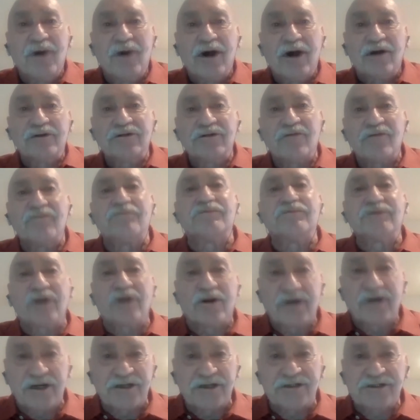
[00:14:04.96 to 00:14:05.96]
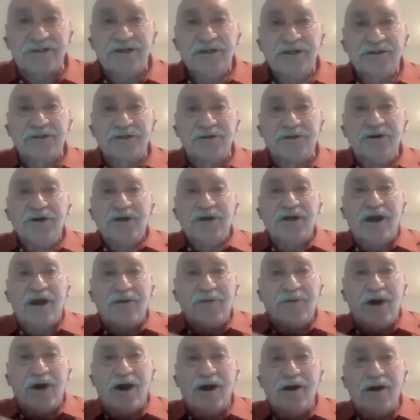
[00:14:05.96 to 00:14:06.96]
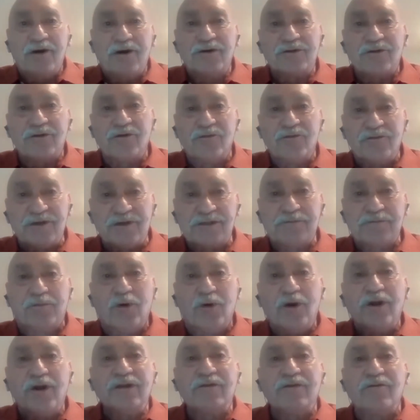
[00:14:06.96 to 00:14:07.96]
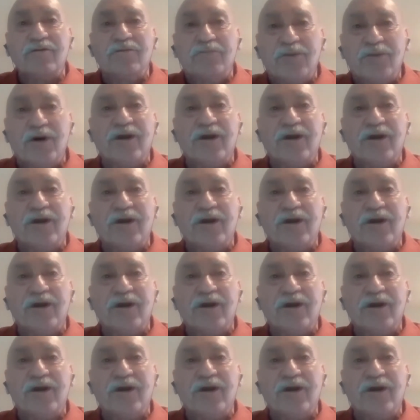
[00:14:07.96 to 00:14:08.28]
amount of progress to come out of this point of